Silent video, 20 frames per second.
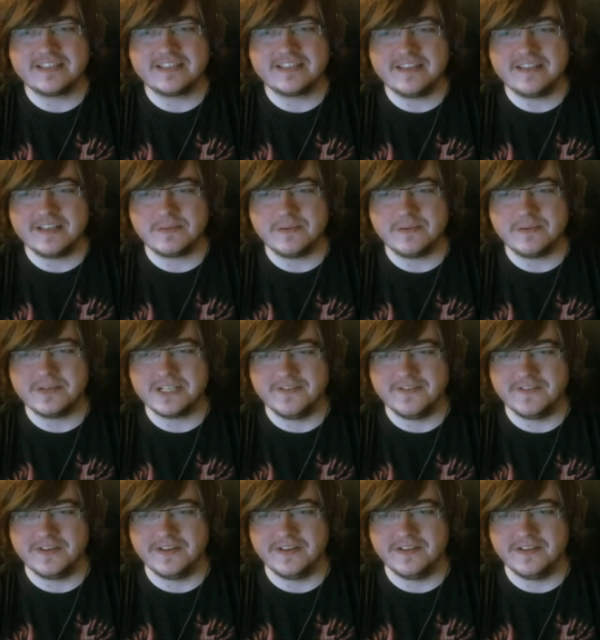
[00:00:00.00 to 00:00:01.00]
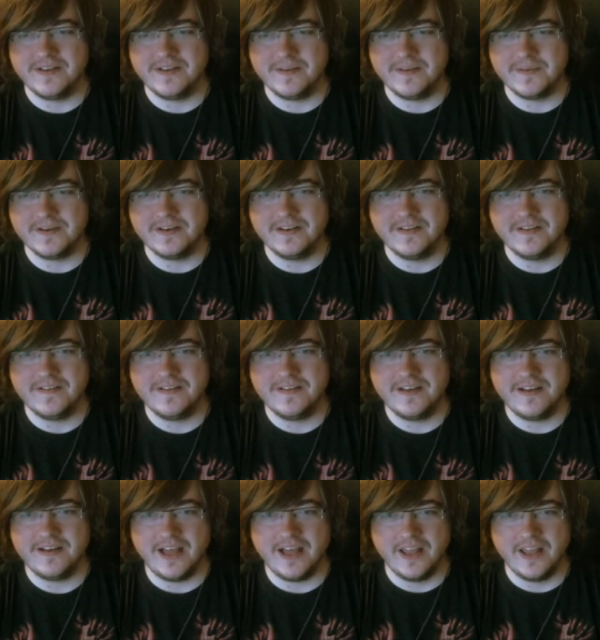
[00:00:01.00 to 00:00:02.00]
pretty much how I feel. I mean,
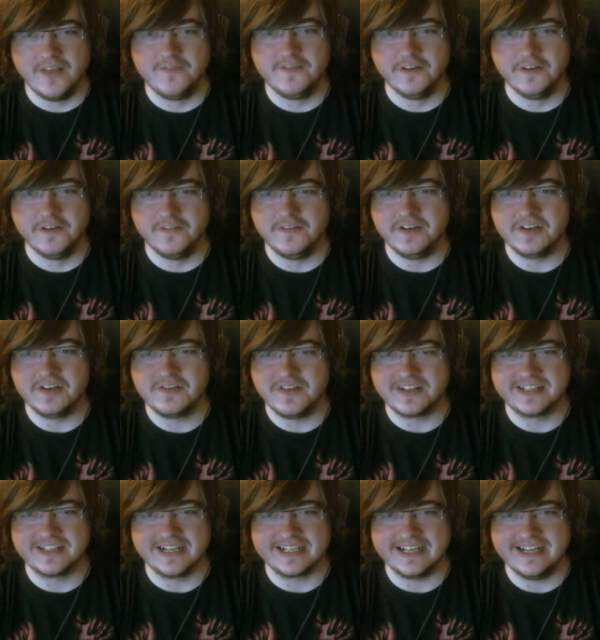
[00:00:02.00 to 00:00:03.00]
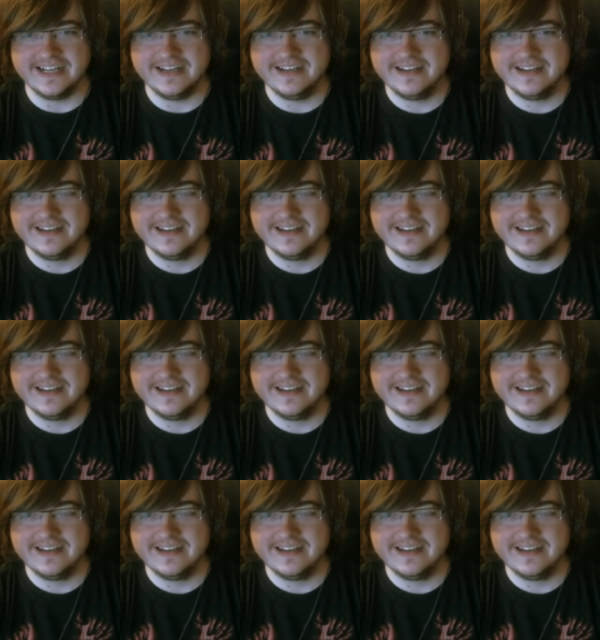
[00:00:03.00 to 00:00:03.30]
I love Phil Fish. Fuck that guy.